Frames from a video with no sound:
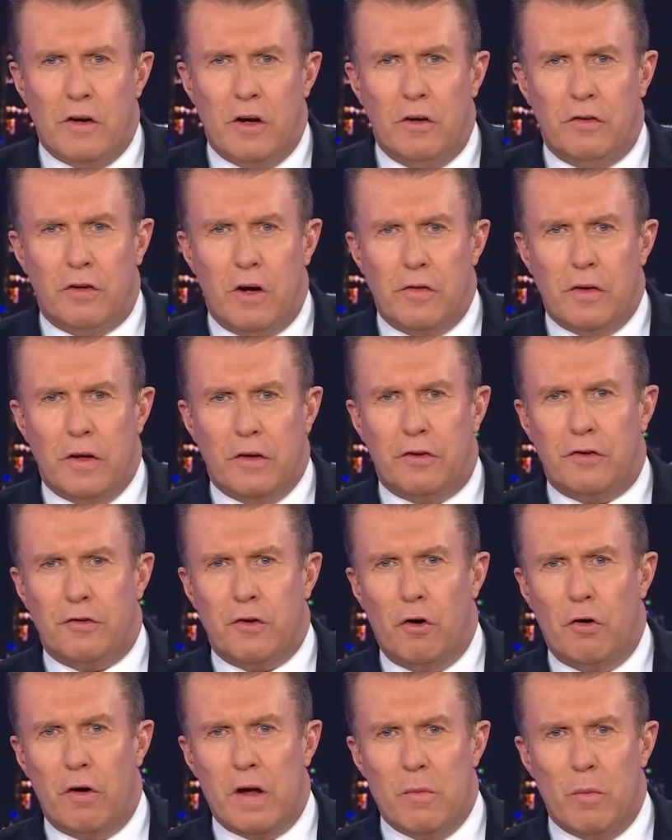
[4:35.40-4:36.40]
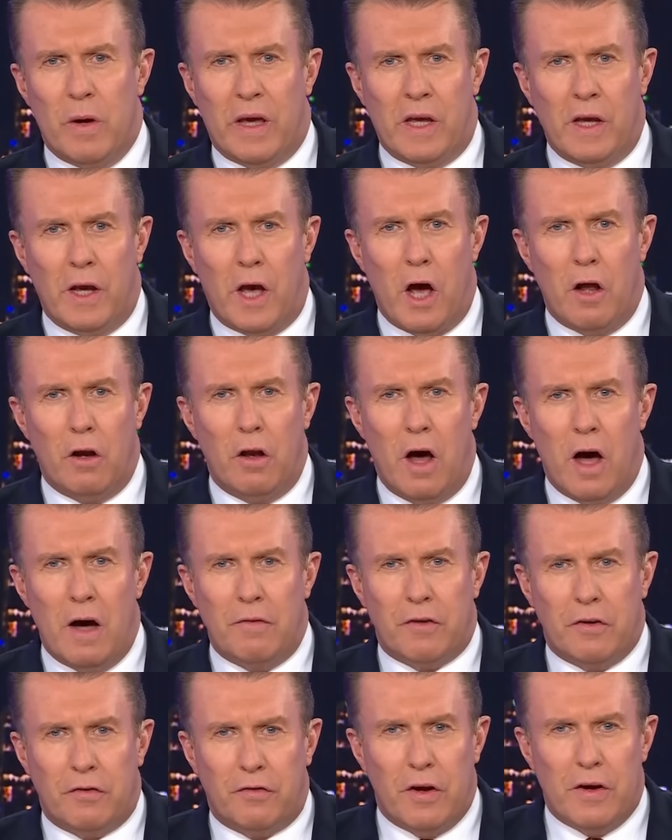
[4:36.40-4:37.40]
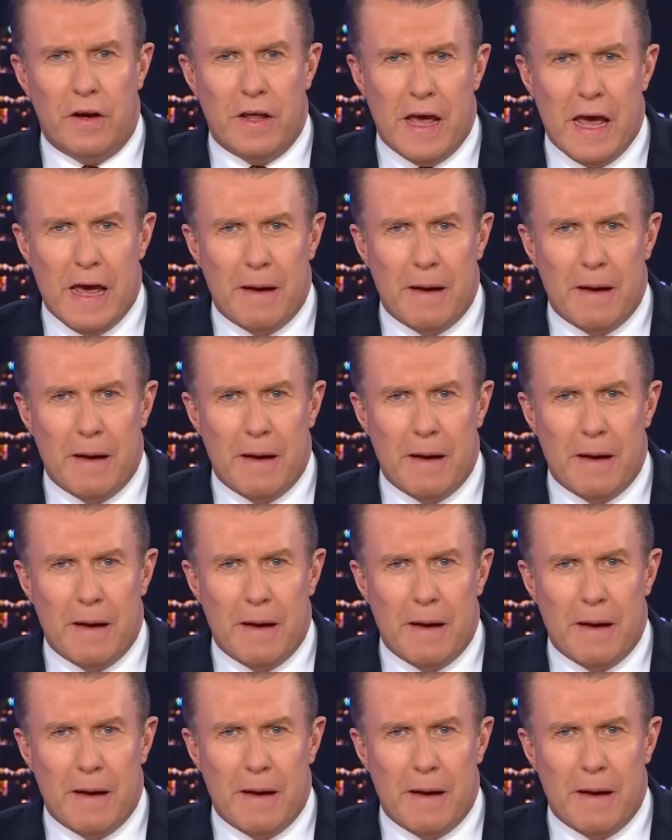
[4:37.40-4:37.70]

news on this story and we can go live to Sydney